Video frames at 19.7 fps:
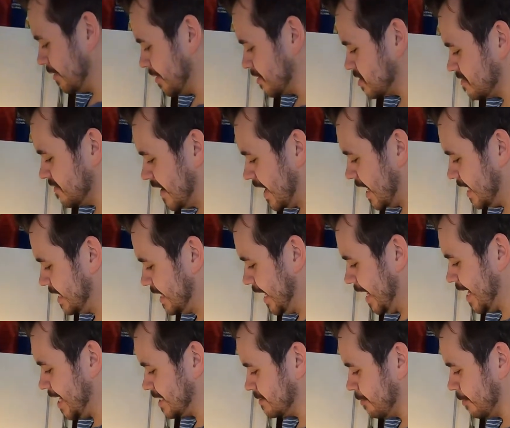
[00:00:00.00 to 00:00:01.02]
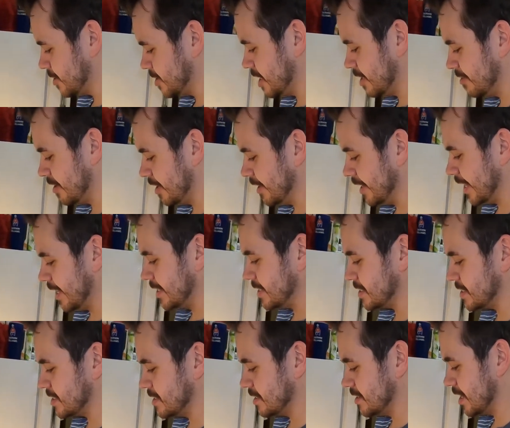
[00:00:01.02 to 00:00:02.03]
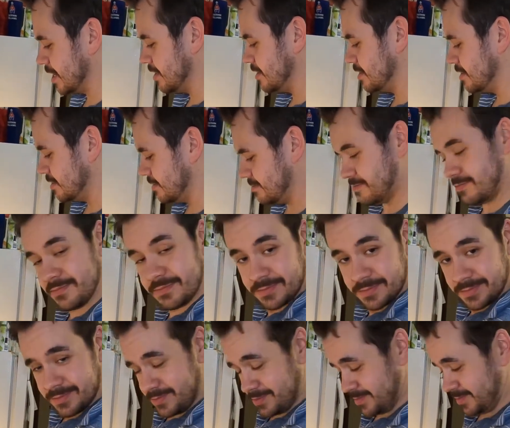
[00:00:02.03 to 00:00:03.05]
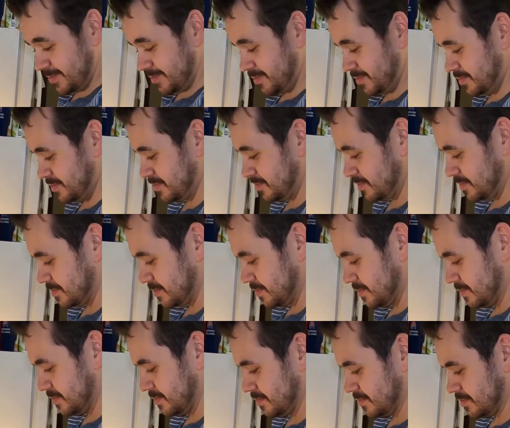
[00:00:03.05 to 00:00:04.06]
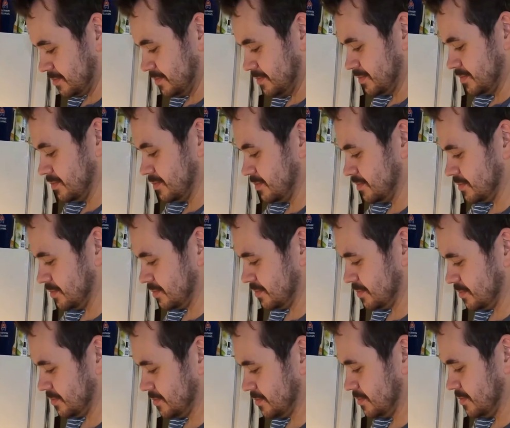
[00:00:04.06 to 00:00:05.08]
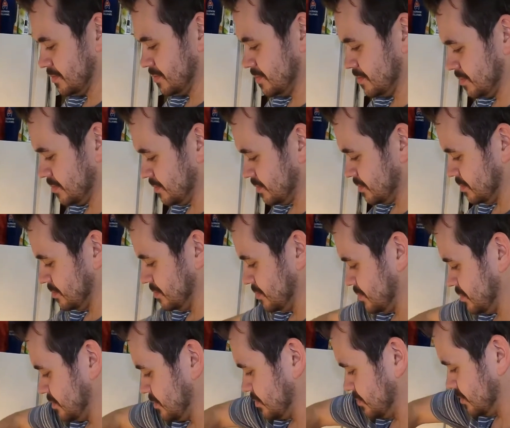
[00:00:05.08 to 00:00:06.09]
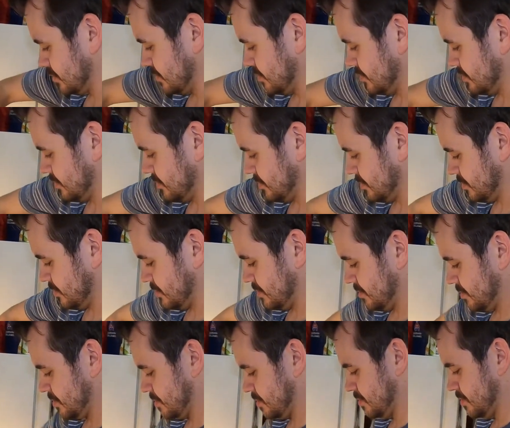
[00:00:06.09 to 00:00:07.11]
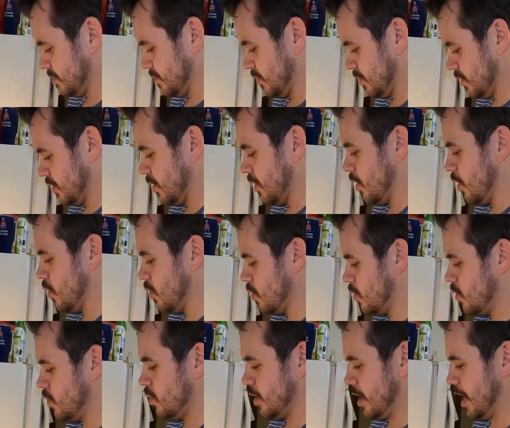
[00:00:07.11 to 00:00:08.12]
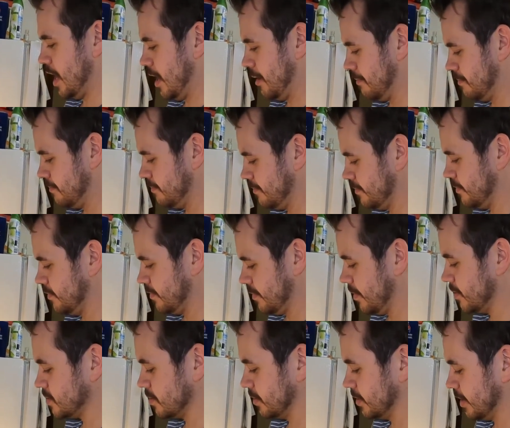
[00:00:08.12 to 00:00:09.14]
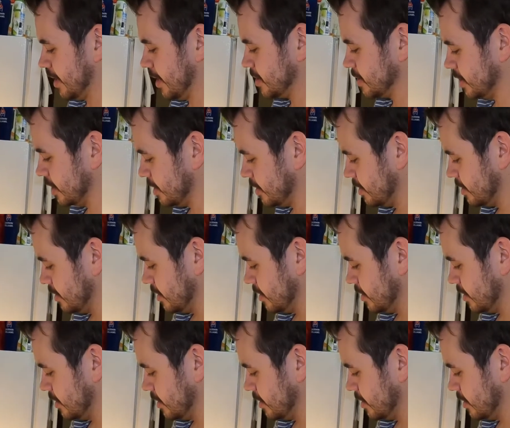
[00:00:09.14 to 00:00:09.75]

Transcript: all those fad diets before she realized my, My, grandma loved the, um, like, uh, Lunchable South Beach diet things. Oh, yeah. Mm-hmm. Those are good, actually.